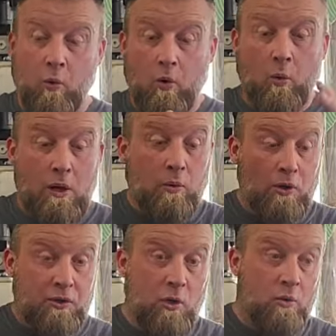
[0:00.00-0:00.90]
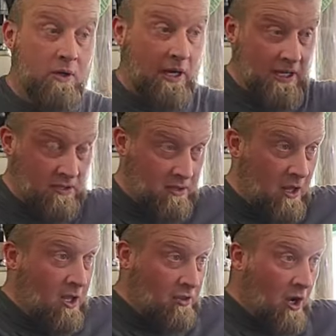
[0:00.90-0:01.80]
what we were doing in
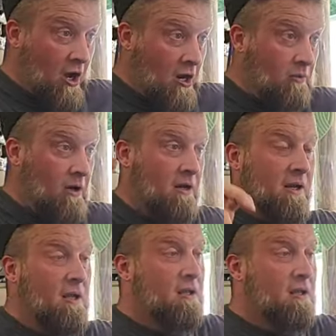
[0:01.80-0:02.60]
the hot rod.